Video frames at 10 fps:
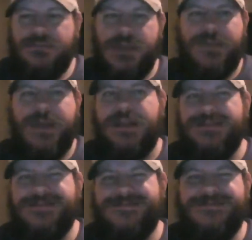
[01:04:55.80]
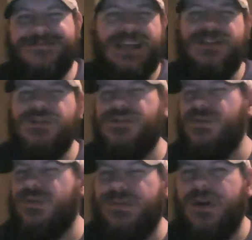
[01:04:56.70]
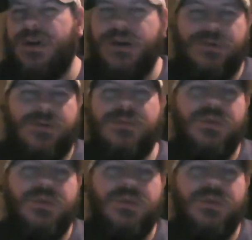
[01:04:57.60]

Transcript: I'm not I'm not too far out from New